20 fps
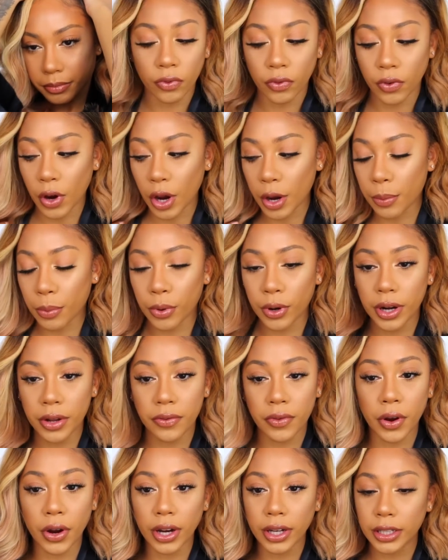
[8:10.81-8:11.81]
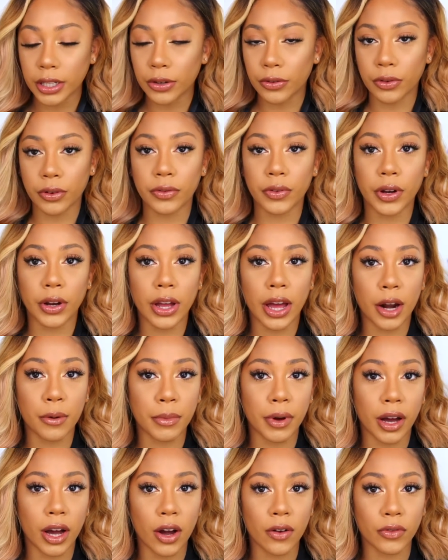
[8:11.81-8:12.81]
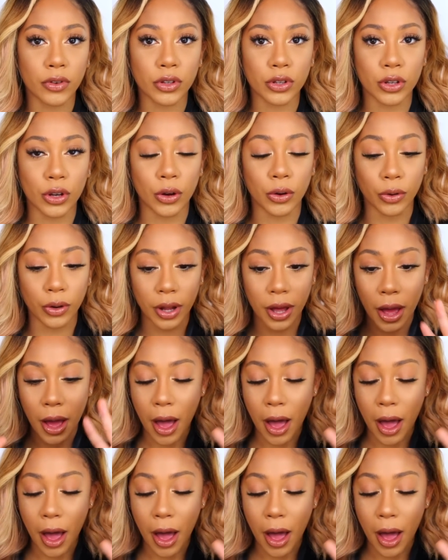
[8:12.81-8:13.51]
Very pretty, very different, very out of my comfort zone.